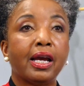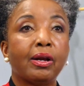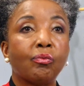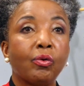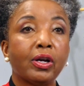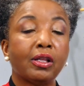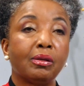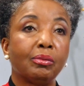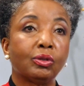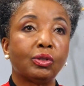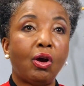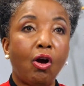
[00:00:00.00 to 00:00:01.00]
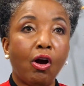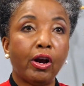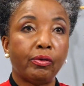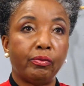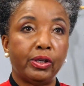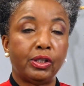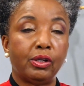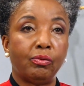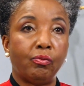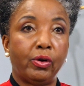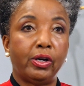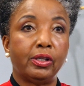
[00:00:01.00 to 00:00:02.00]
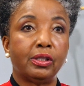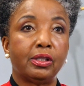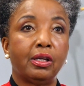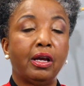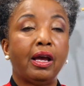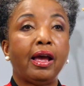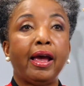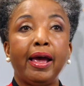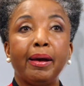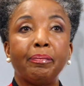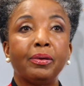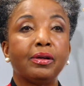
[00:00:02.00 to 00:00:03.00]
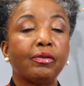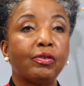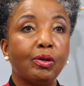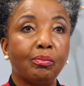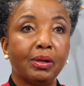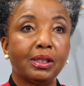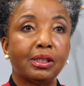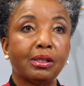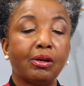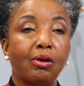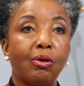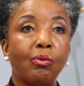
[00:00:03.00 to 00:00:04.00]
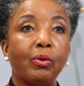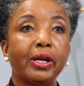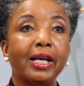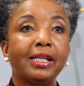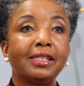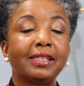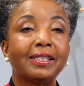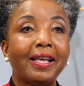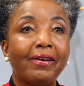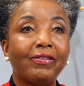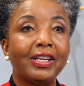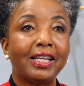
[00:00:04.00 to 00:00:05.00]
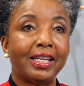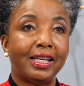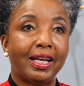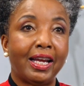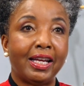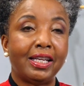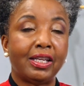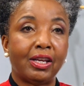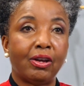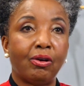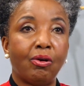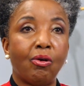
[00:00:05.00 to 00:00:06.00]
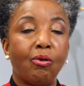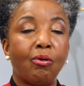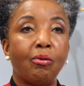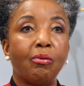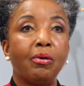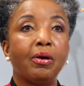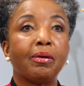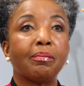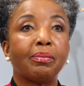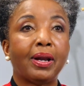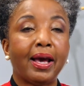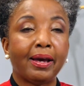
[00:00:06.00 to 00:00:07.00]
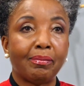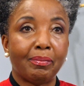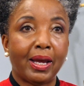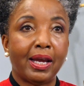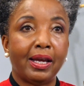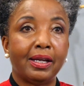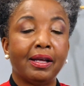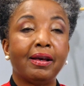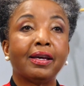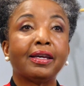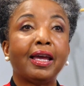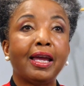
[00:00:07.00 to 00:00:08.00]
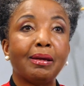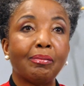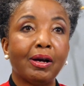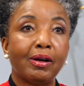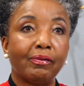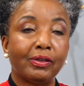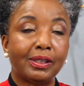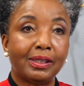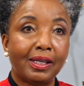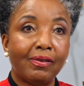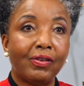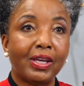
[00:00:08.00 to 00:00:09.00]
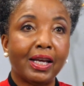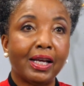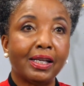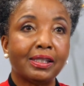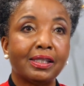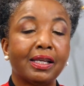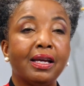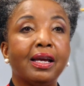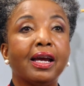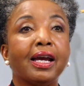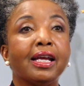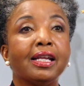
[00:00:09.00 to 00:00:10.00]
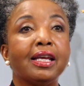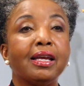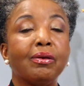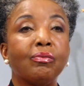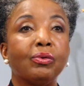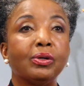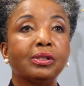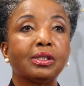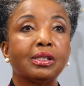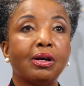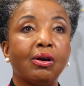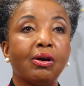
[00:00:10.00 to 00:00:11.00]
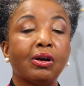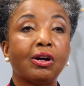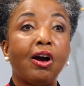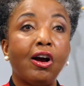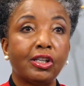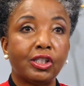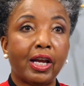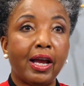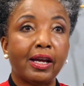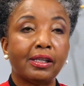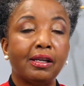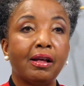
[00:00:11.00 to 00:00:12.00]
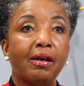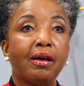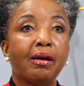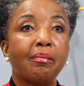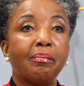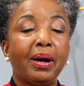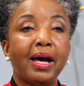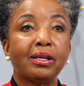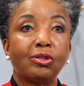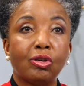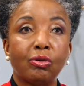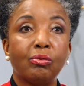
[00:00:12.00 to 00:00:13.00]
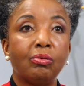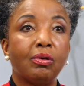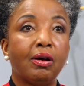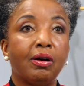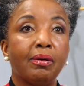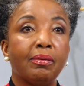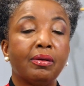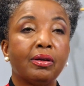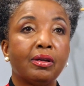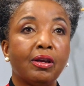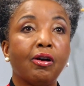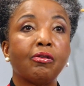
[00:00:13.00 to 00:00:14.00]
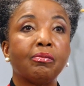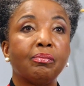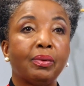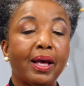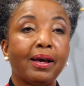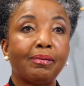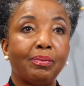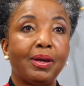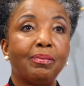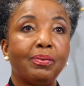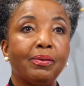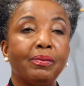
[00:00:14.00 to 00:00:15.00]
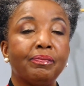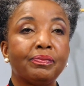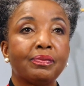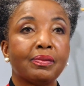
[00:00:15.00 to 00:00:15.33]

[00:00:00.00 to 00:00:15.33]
And one of the most heart wrenching ones happened a few months ago when a 78 year old black man came out of a CVS and he was uh, carjacked by two uh, young black people